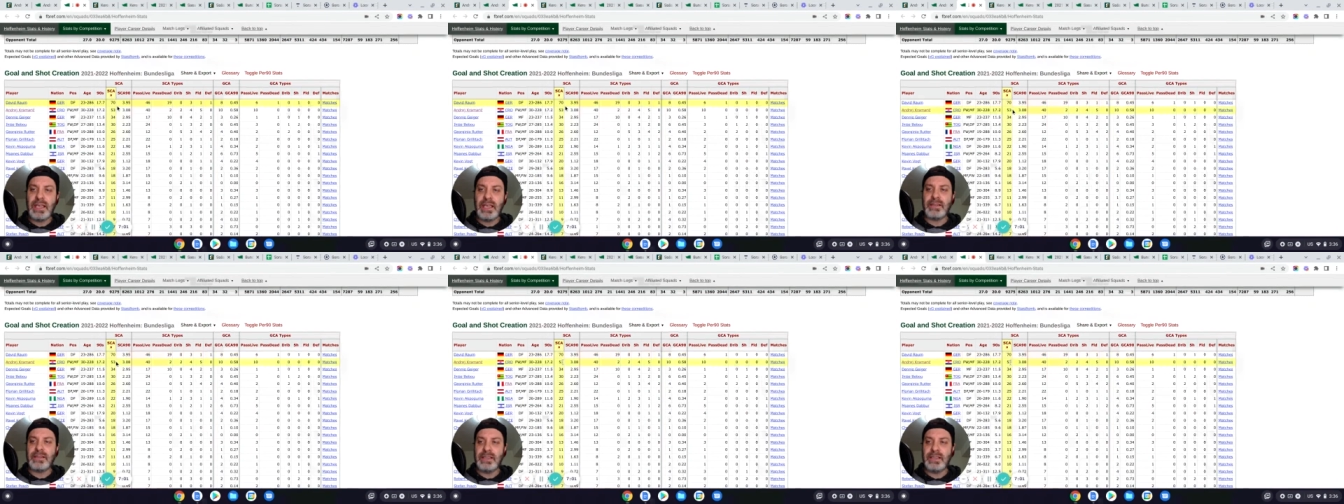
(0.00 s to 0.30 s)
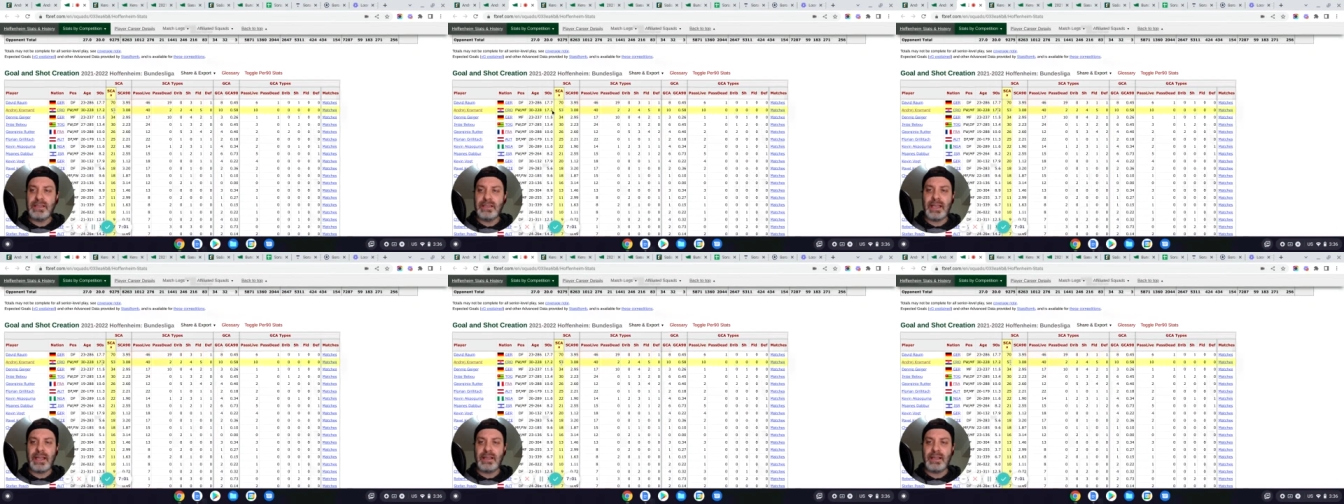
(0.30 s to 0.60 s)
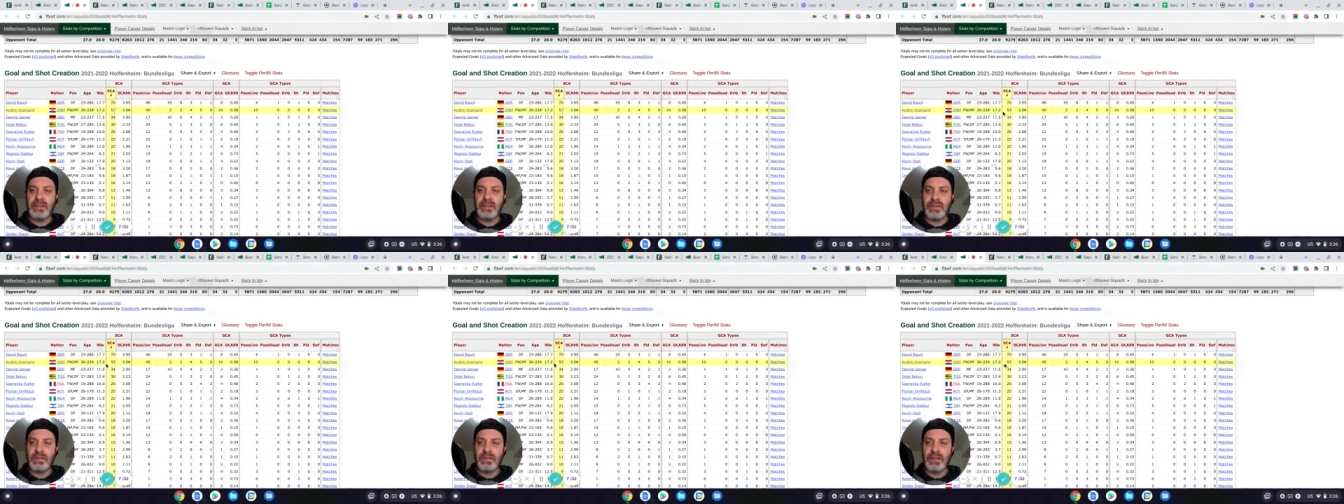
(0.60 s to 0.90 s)
Yes, he's
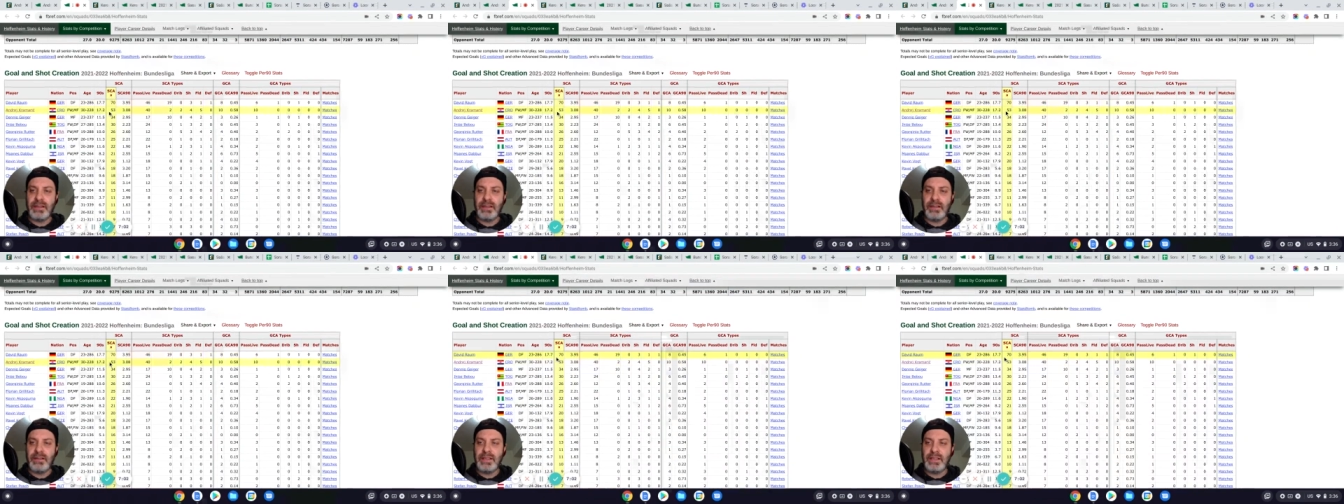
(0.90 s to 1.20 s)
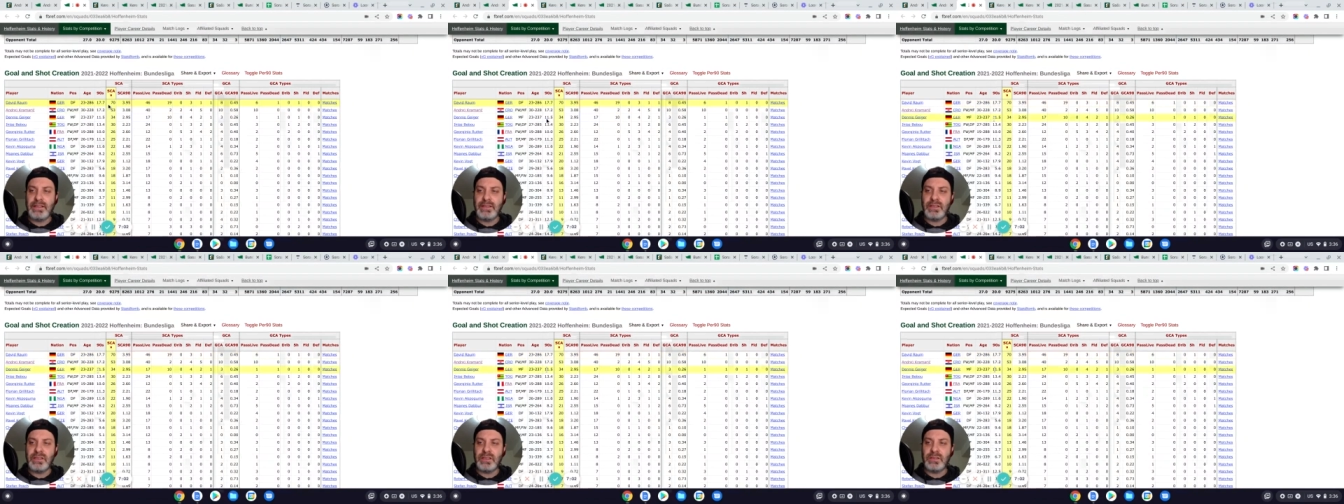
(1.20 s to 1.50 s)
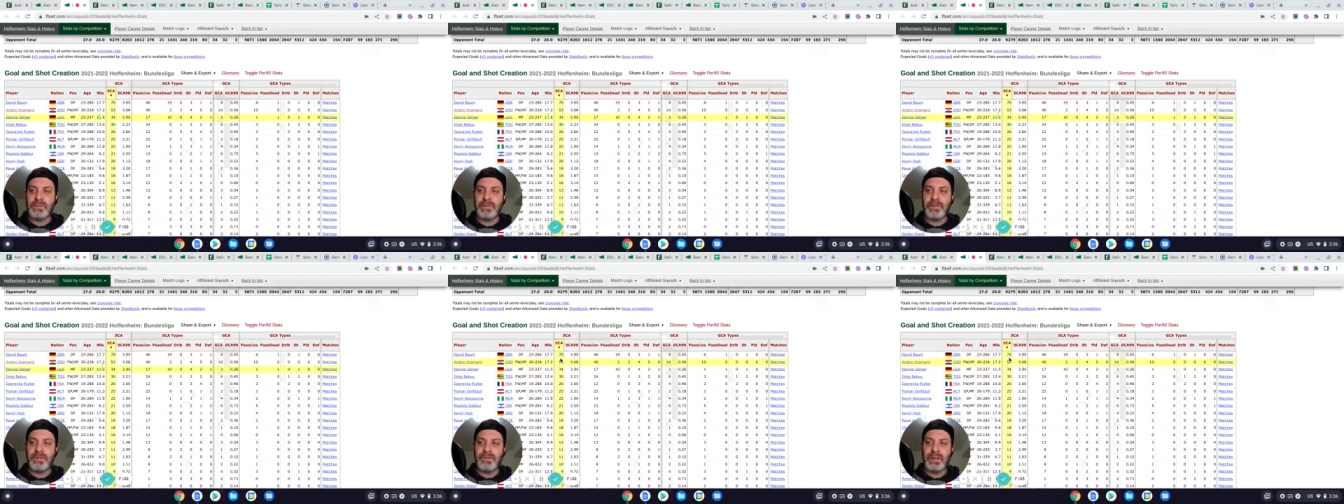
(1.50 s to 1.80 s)
second. Sorry, there he is,
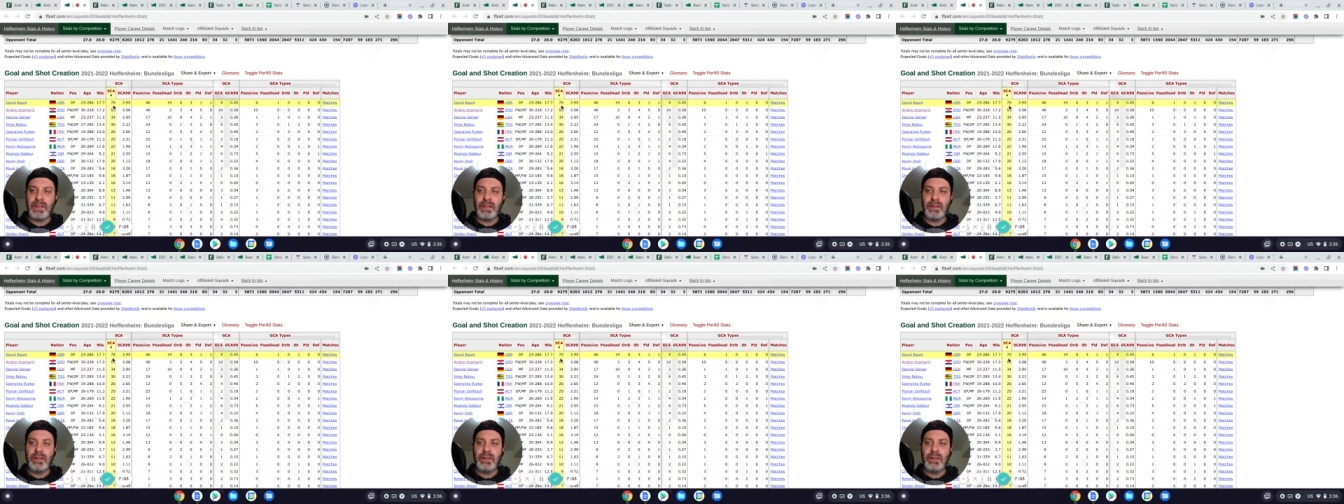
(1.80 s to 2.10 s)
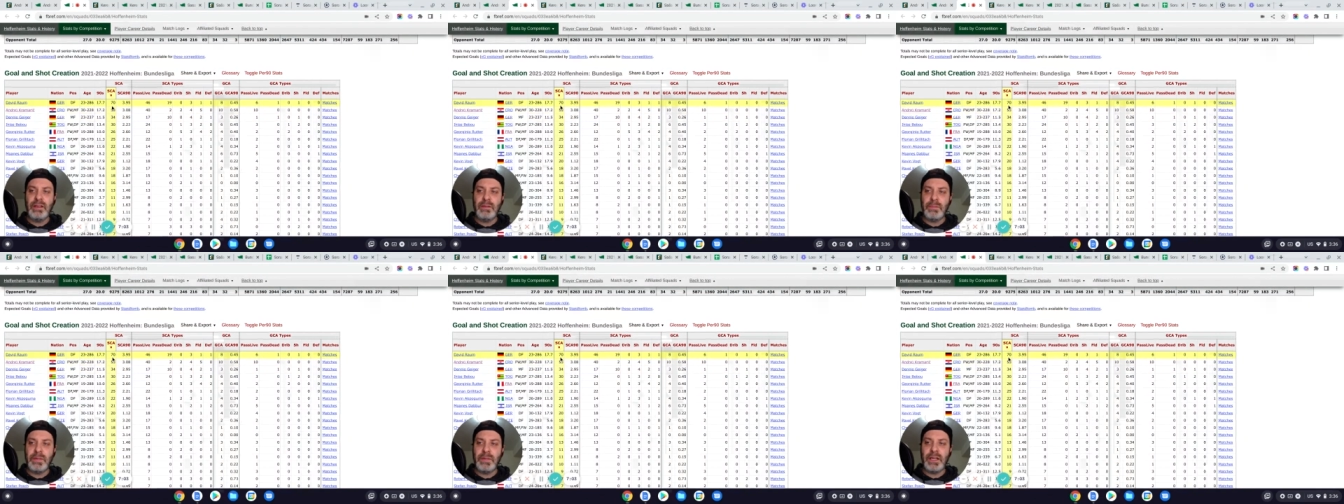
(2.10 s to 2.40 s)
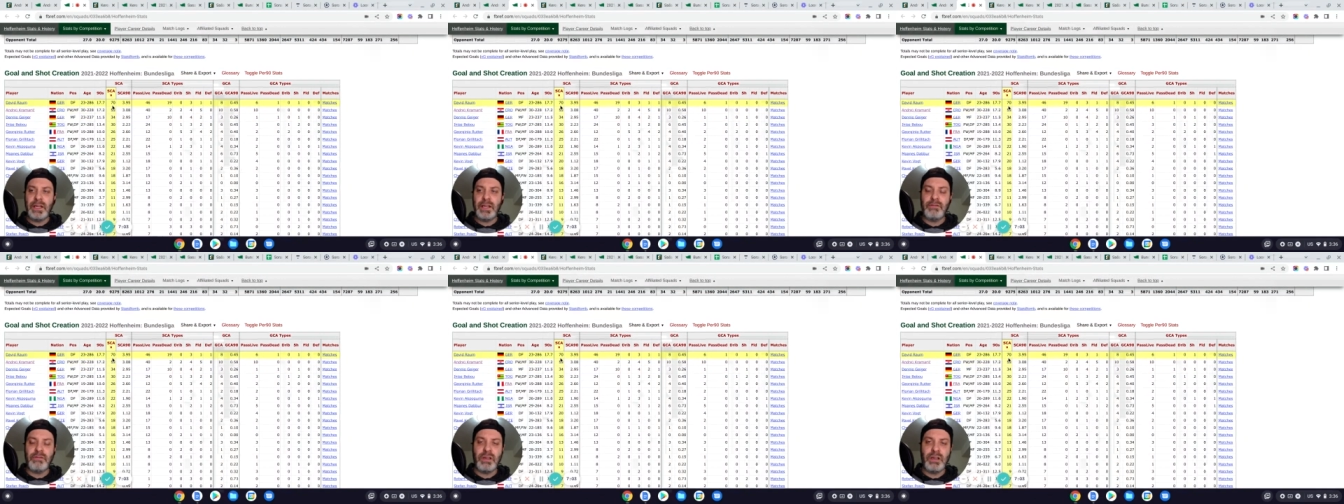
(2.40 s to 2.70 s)
just
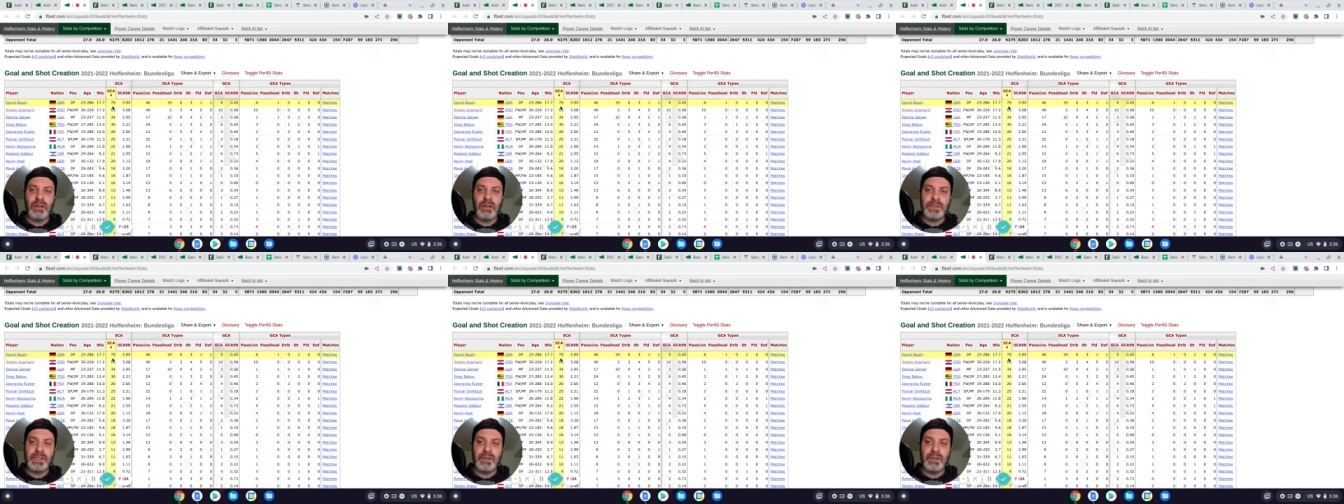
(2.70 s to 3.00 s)
behind Rom.